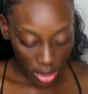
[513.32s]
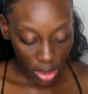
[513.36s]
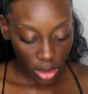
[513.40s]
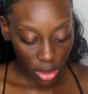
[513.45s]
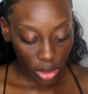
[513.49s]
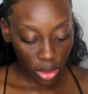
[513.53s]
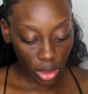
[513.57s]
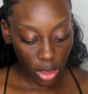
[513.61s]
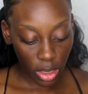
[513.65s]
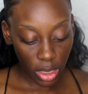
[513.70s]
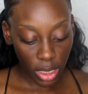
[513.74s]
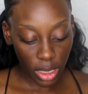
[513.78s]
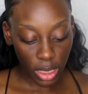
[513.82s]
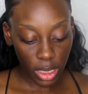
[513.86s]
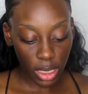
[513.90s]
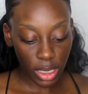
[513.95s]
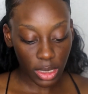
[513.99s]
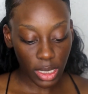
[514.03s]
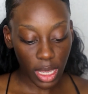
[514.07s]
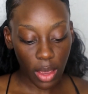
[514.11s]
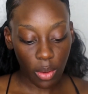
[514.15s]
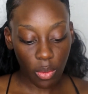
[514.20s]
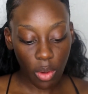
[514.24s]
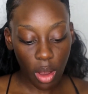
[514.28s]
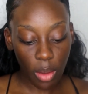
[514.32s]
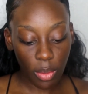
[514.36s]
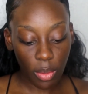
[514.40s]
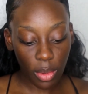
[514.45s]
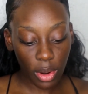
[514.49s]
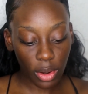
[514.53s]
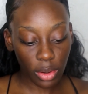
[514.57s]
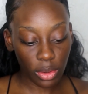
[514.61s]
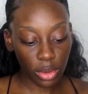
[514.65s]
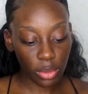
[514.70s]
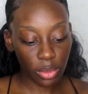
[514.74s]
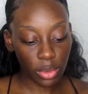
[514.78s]
You can get these at
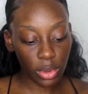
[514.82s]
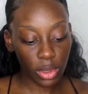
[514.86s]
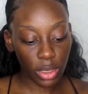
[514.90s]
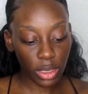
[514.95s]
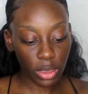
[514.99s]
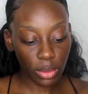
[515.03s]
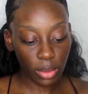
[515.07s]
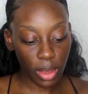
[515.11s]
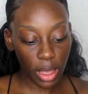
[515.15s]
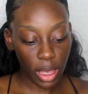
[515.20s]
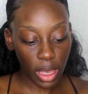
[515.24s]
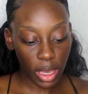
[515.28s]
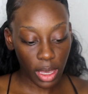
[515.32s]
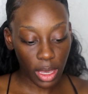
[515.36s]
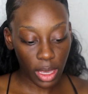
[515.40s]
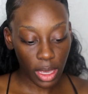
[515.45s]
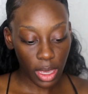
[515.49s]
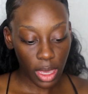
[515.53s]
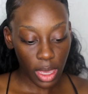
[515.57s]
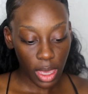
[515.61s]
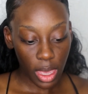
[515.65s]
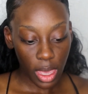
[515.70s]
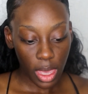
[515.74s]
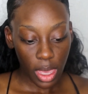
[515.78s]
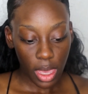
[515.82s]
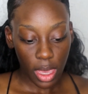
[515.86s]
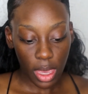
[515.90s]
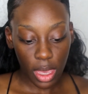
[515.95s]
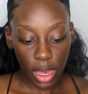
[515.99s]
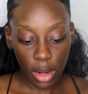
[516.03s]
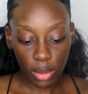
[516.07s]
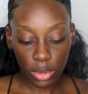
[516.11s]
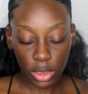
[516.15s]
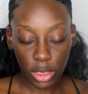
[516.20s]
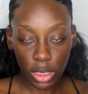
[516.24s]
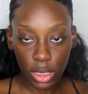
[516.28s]
Walmart or the Beauty Supply,
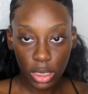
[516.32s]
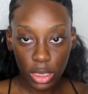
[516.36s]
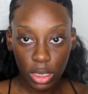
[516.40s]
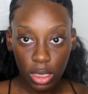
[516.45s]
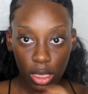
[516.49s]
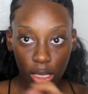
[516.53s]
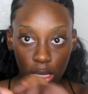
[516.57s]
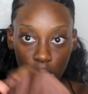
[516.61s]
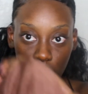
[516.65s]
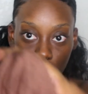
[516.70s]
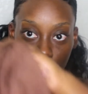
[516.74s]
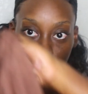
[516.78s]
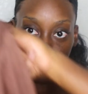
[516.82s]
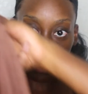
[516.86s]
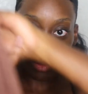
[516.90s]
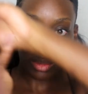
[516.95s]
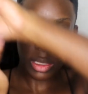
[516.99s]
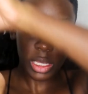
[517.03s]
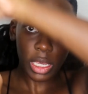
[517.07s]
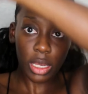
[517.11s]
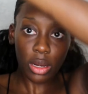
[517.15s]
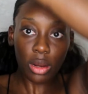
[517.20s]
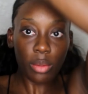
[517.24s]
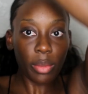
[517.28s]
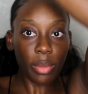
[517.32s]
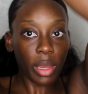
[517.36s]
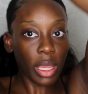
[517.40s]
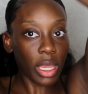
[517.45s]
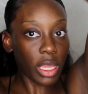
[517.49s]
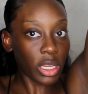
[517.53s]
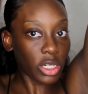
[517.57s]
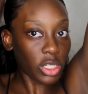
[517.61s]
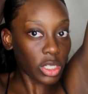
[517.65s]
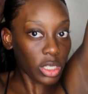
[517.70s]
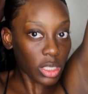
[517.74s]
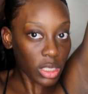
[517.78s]
and I'm just gonna um, lay it on my
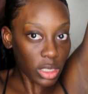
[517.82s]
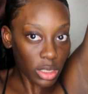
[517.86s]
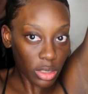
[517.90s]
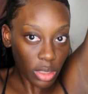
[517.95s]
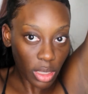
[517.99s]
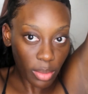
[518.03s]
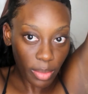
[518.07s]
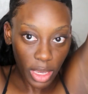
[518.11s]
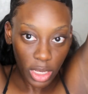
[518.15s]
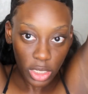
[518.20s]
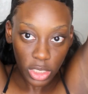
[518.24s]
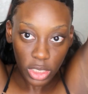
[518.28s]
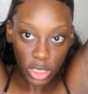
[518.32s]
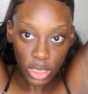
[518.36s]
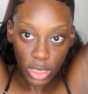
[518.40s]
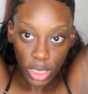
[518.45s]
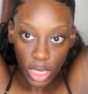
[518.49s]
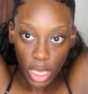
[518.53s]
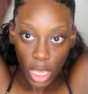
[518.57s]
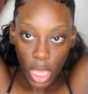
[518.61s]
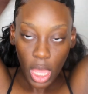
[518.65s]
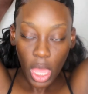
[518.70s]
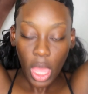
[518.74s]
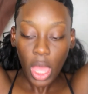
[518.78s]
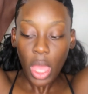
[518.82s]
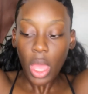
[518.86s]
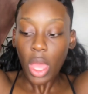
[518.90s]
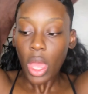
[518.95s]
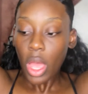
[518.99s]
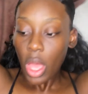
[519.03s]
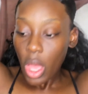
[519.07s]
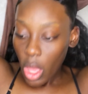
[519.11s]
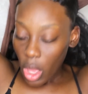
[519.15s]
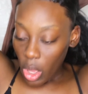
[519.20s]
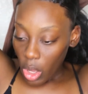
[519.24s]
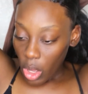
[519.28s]
edges so that my edges
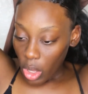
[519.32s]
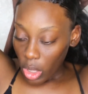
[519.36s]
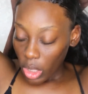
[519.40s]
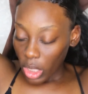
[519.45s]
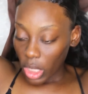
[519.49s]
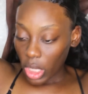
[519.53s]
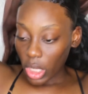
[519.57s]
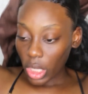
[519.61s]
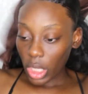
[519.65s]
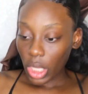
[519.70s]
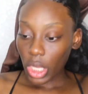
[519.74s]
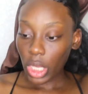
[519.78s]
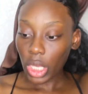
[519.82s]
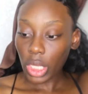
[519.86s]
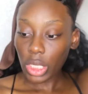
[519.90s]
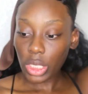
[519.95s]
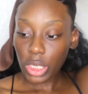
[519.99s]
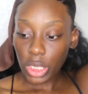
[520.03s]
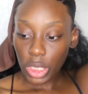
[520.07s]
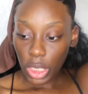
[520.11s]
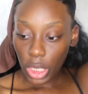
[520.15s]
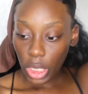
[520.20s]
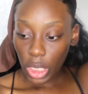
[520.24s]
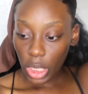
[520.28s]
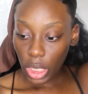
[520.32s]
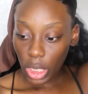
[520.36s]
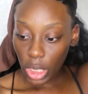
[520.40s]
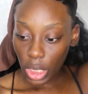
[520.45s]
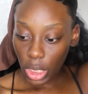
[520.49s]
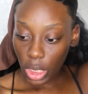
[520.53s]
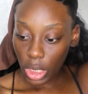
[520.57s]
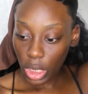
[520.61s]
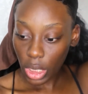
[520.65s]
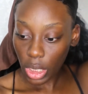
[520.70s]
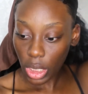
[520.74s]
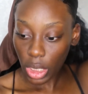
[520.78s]
can get,
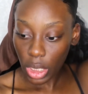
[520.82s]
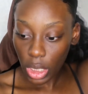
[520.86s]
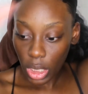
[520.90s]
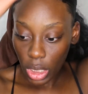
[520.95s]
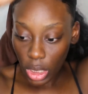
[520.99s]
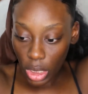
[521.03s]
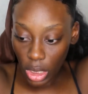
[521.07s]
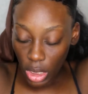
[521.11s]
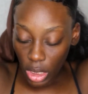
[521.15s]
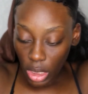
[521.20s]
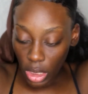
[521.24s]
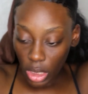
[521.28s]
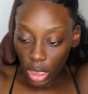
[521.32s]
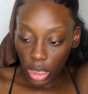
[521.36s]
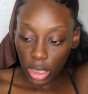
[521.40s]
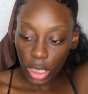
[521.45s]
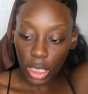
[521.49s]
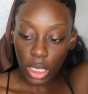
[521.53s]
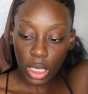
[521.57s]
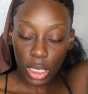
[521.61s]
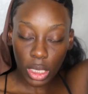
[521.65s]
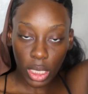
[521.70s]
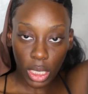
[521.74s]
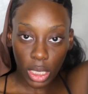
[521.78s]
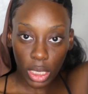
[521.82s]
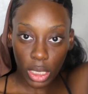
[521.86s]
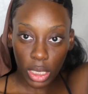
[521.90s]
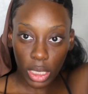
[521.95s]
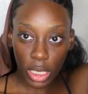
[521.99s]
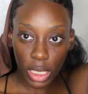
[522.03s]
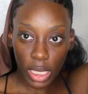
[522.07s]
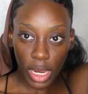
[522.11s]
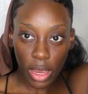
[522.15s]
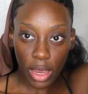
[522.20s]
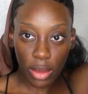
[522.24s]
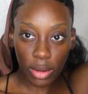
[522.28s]
they can like
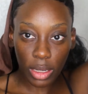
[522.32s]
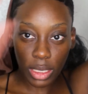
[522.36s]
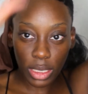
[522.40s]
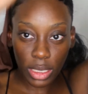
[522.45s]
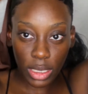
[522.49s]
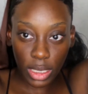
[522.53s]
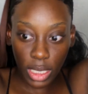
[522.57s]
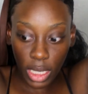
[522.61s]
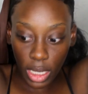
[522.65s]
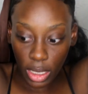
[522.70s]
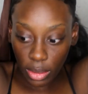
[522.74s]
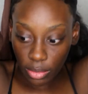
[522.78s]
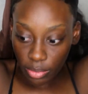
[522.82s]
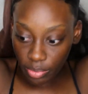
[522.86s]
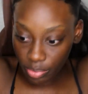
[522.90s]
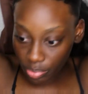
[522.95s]
lay down and set.